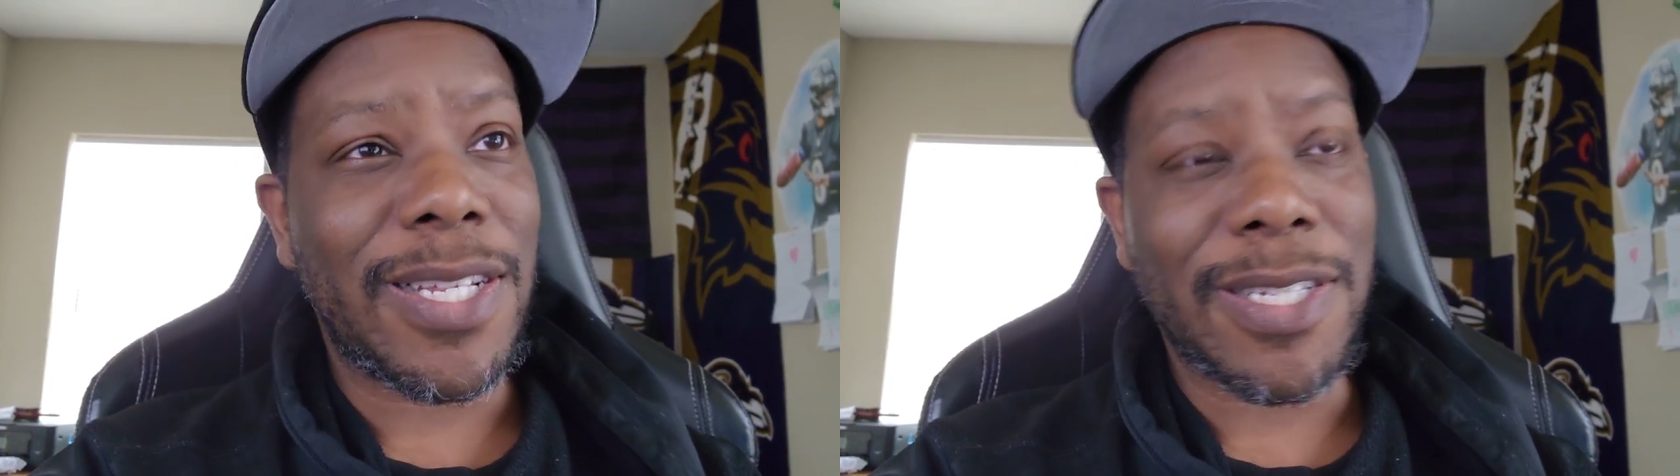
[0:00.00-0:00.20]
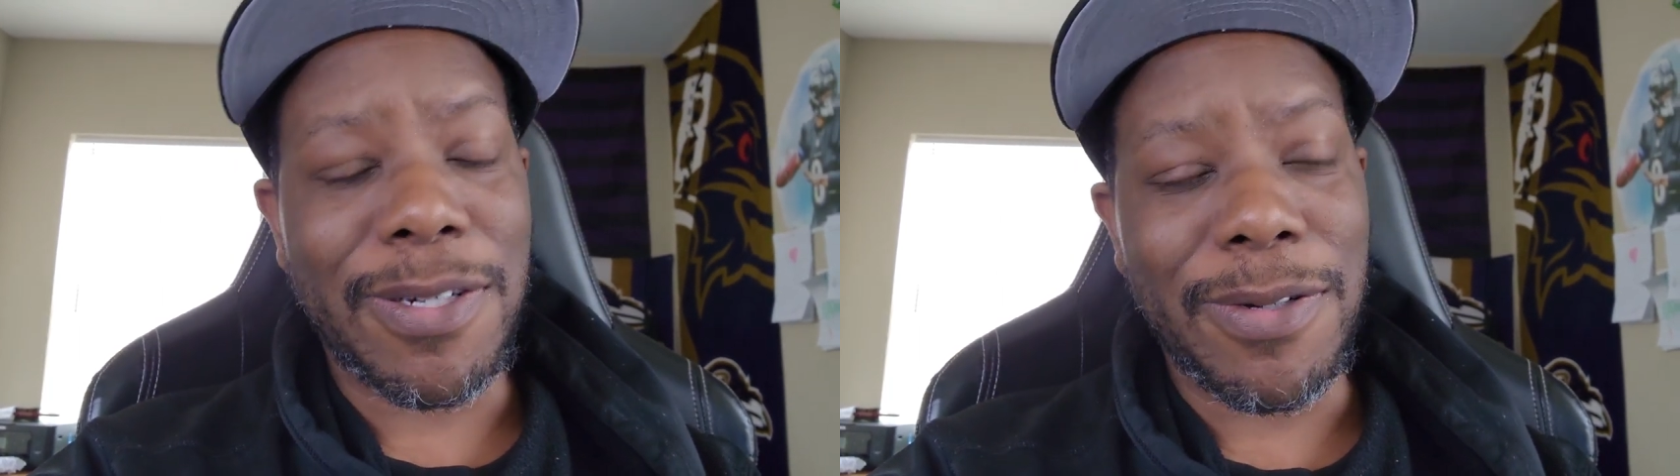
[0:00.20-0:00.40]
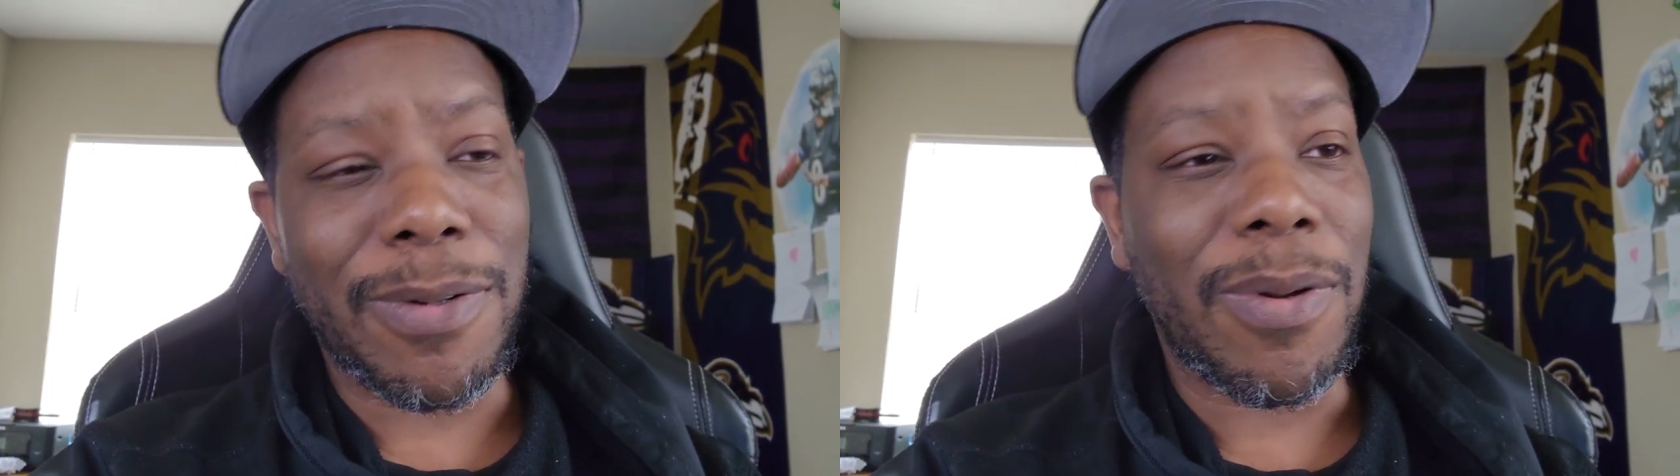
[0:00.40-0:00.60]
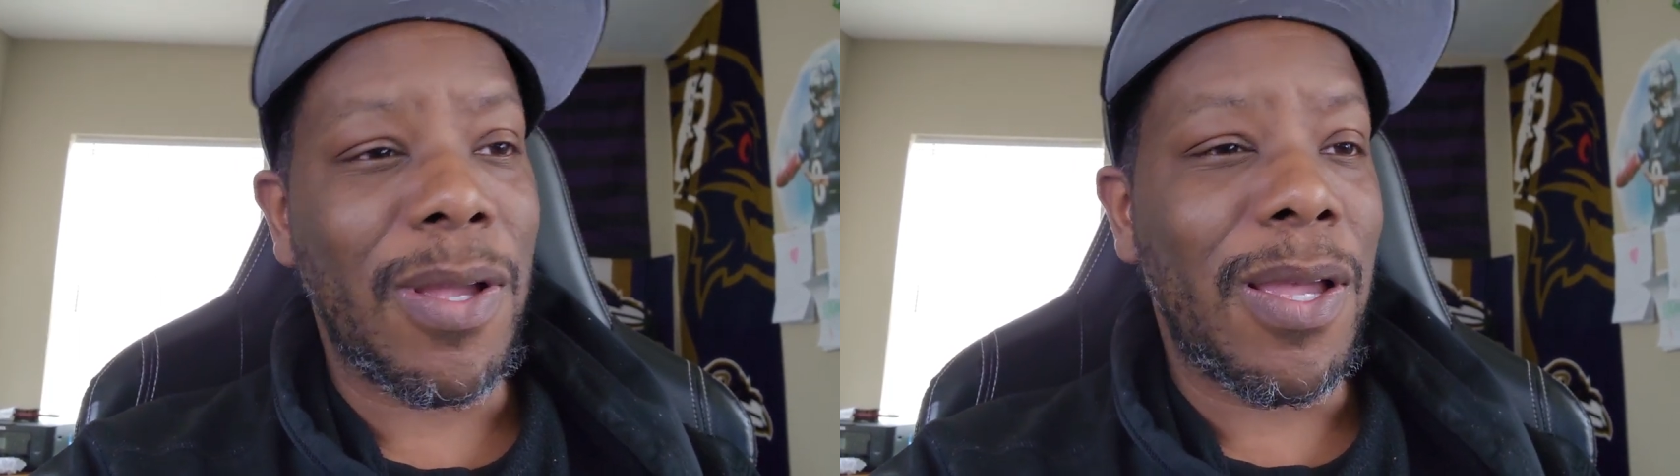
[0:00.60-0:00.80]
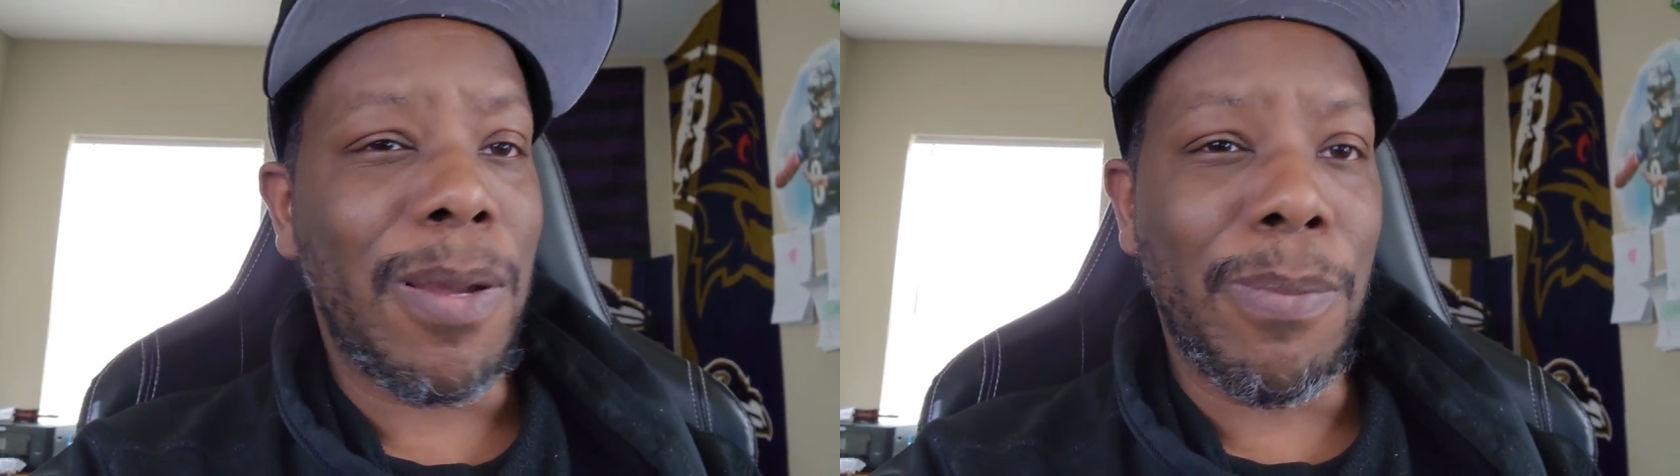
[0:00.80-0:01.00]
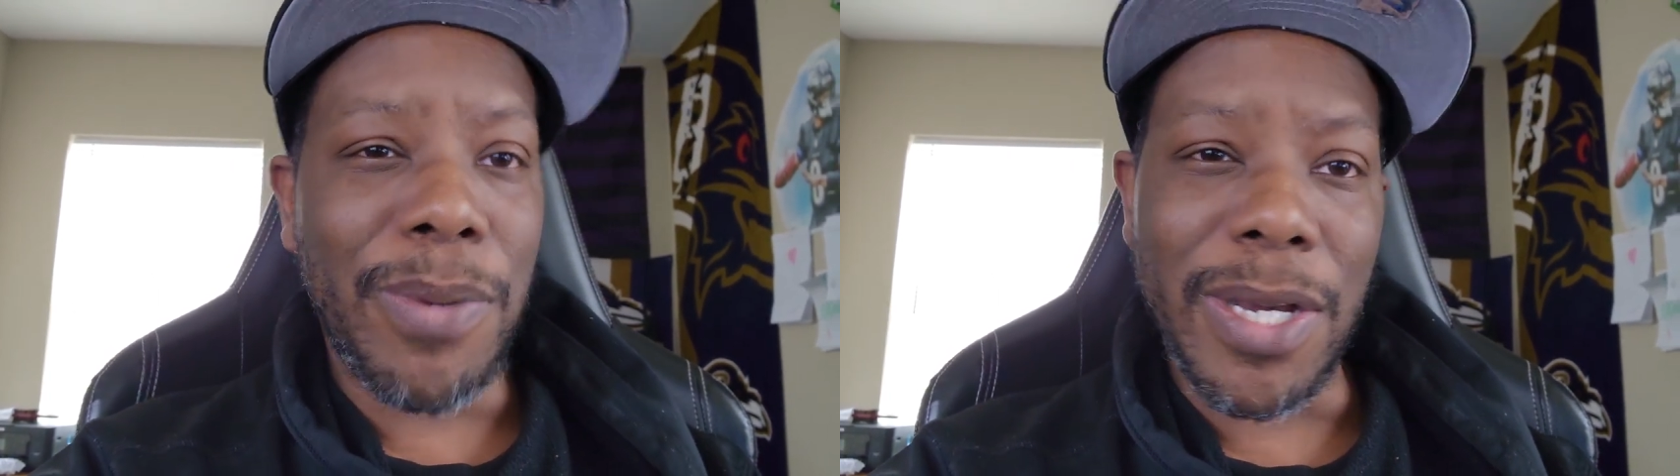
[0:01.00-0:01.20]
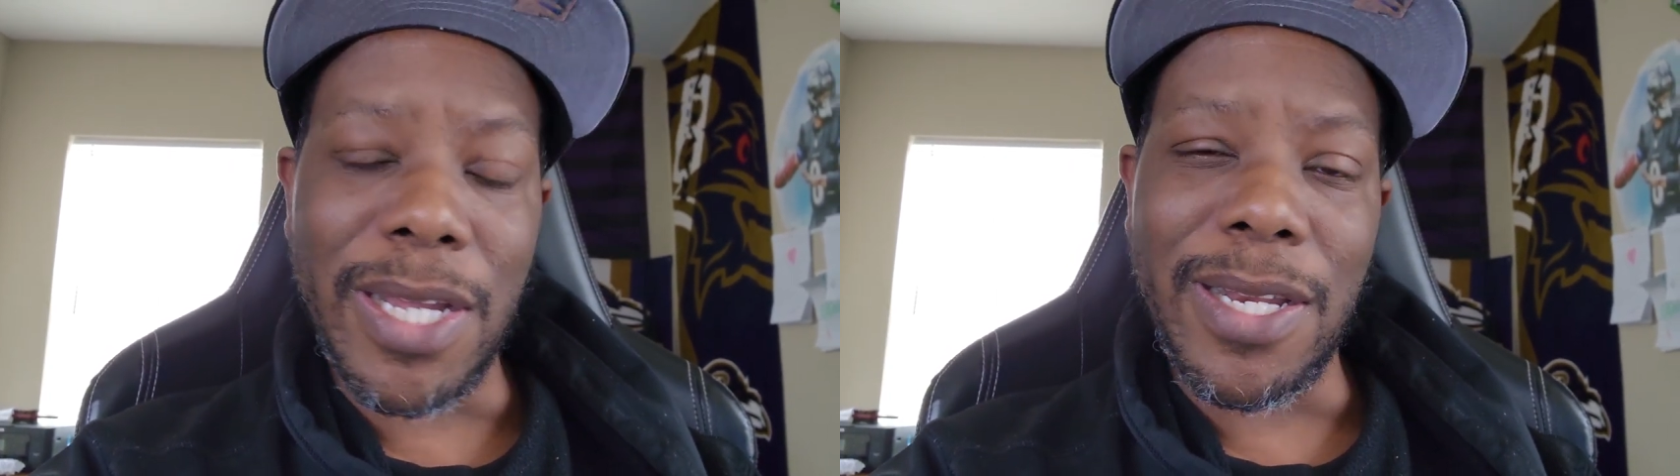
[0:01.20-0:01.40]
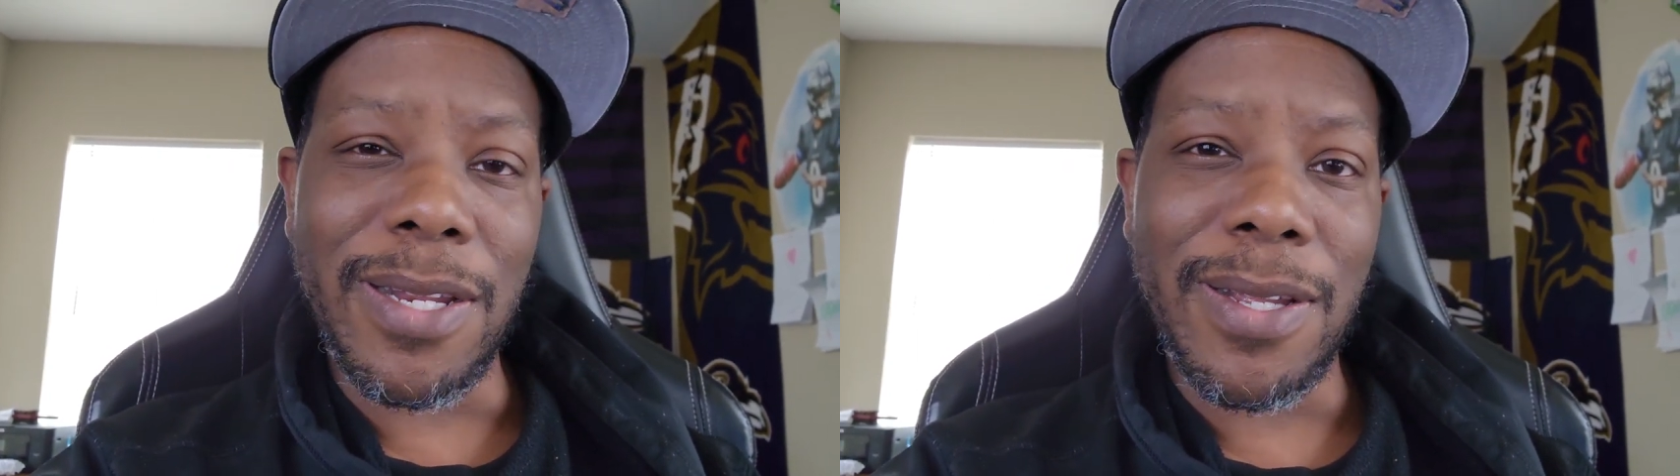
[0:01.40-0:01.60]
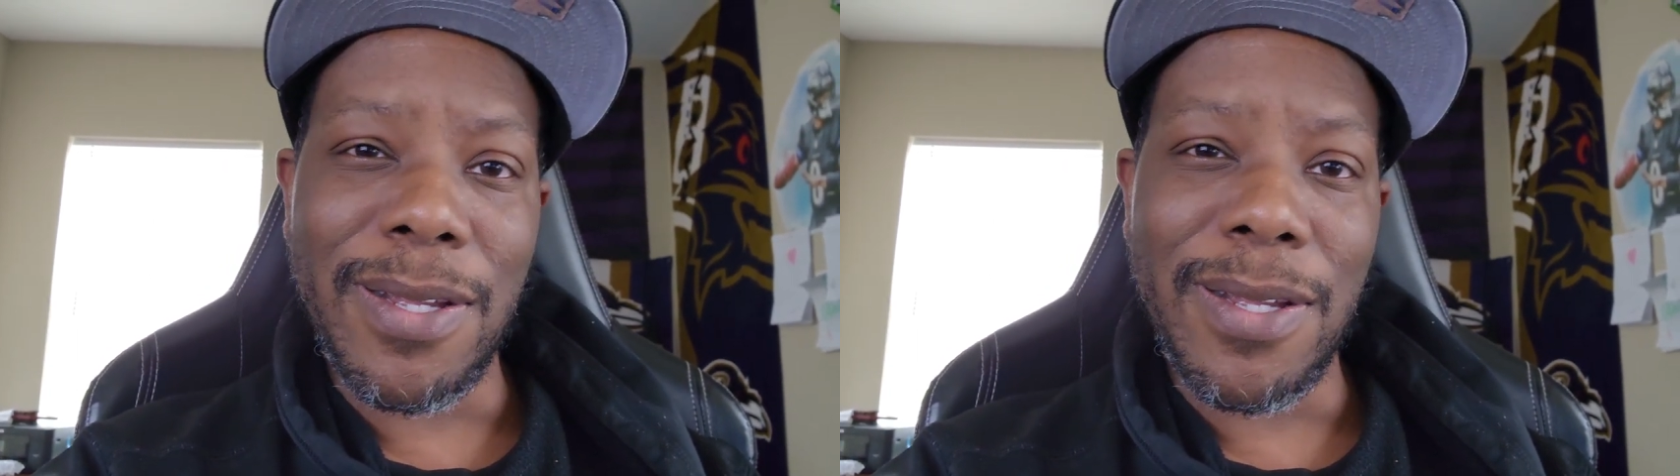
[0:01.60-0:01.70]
that's cool, but